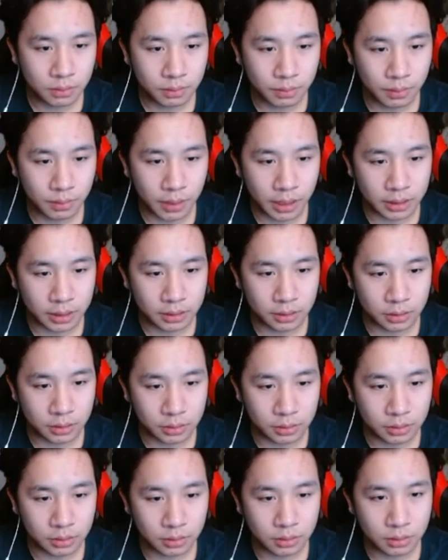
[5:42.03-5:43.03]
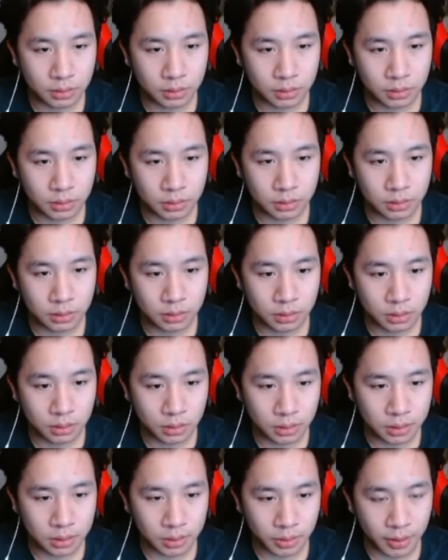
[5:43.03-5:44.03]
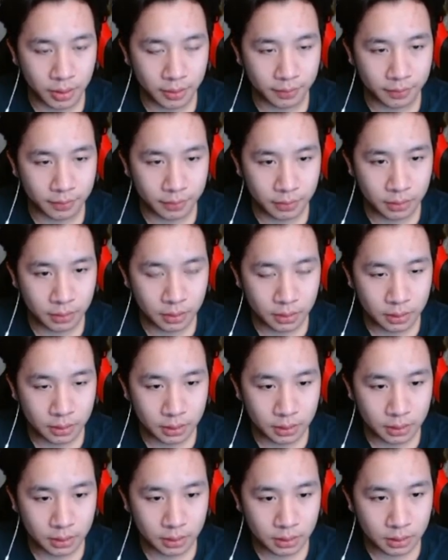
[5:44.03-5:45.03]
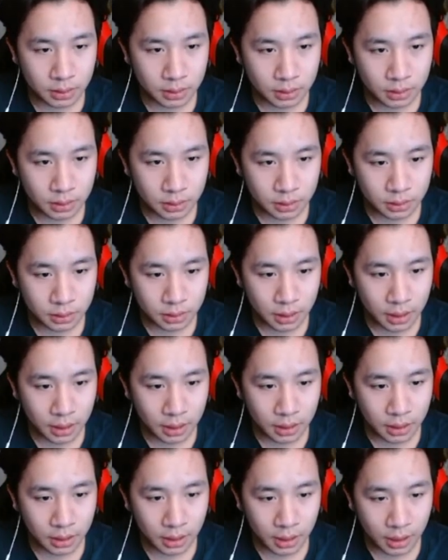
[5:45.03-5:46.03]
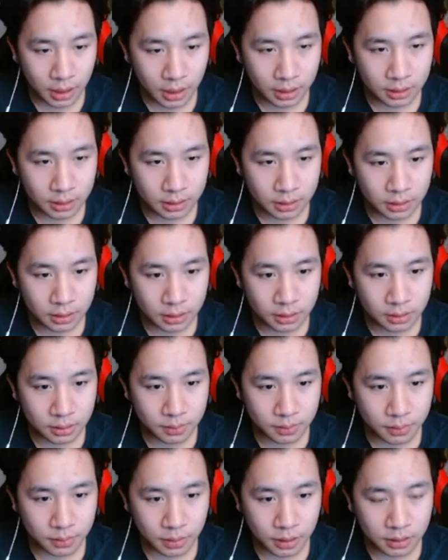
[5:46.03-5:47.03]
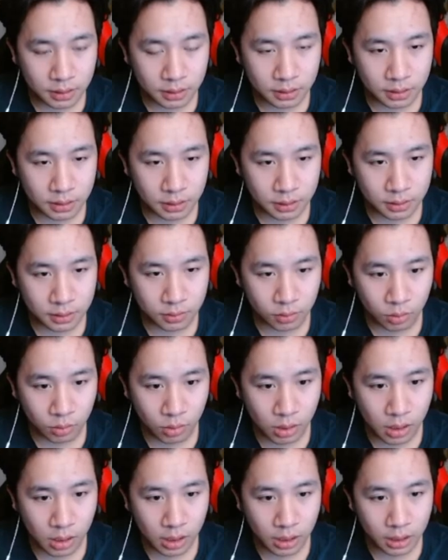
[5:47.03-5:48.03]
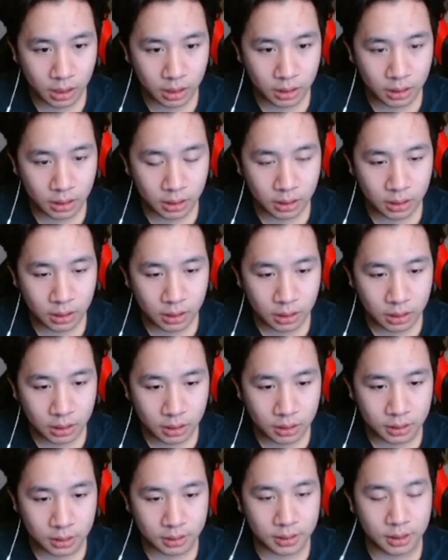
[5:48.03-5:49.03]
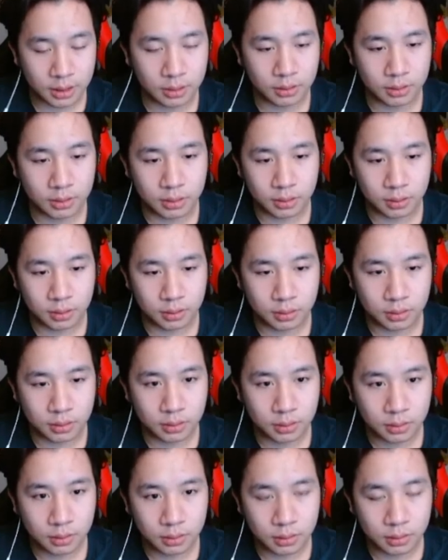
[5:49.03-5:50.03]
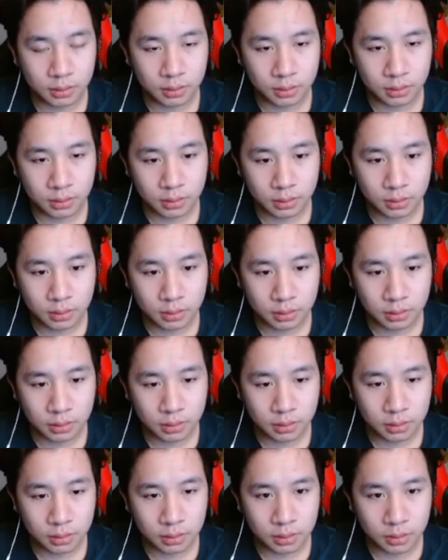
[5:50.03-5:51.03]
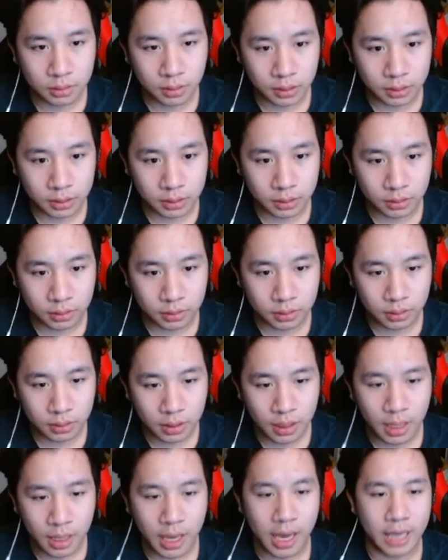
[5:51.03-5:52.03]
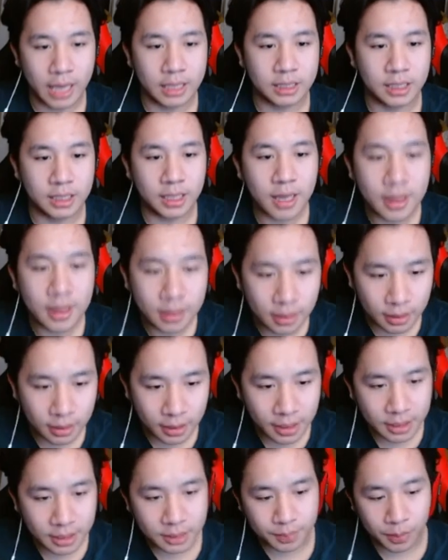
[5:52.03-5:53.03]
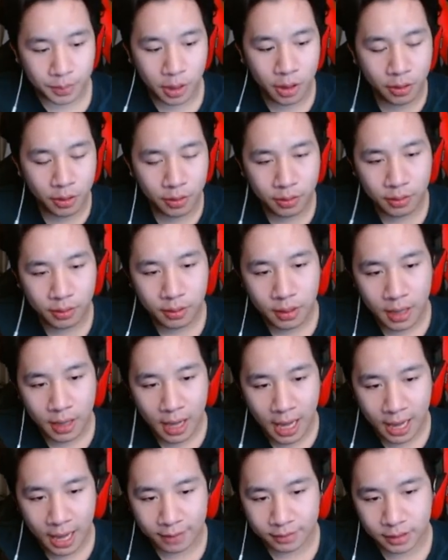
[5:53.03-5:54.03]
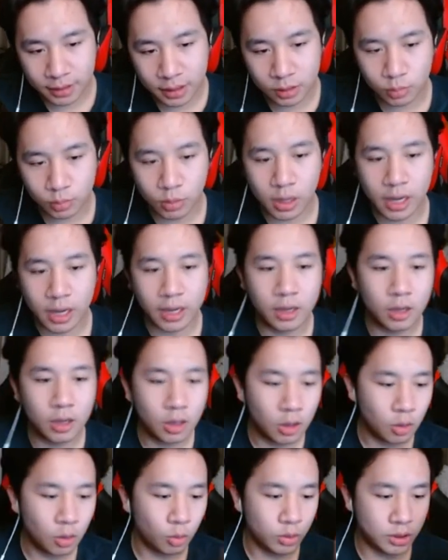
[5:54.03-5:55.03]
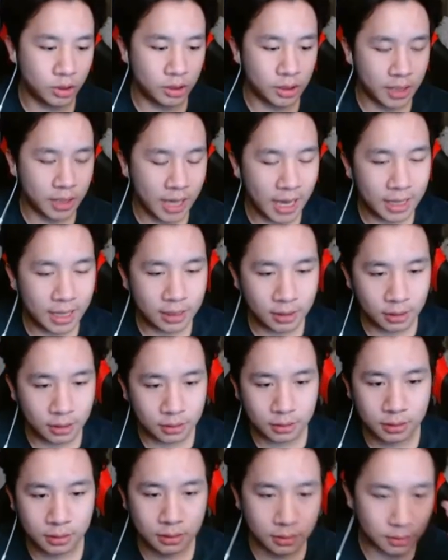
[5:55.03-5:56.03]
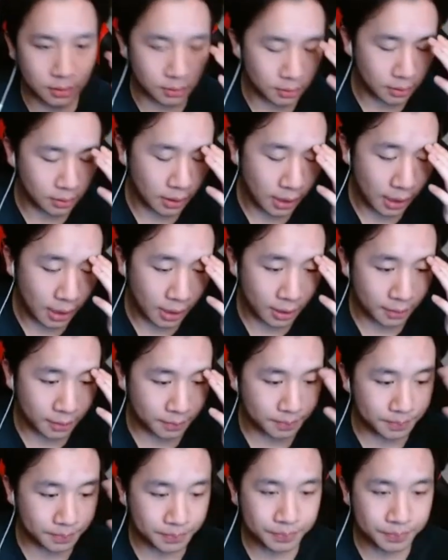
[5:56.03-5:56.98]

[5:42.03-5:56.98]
by 2. So we have 10x plus 6y is equal to 22. And you see that these both have 6y, which you can use to